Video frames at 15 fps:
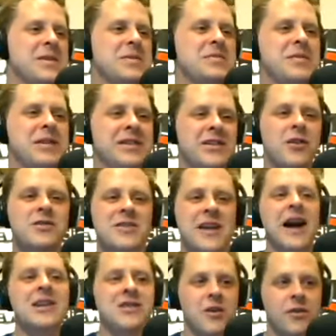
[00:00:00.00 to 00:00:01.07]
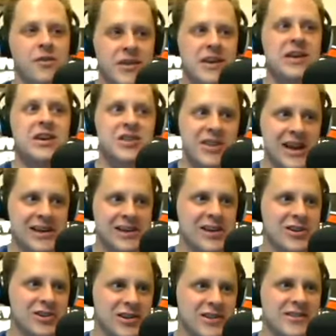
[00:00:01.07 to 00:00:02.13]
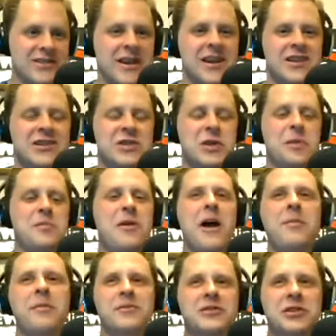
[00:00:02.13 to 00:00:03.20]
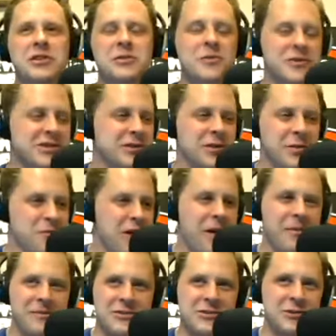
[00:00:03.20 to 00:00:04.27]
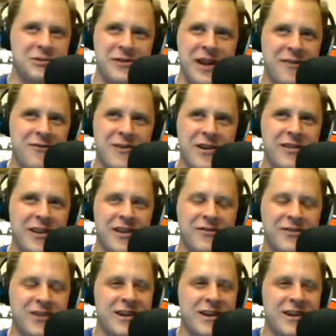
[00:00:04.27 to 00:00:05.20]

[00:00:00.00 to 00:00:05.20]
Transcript: But those guys are the technicians. So the problem children were still the problem children after I left.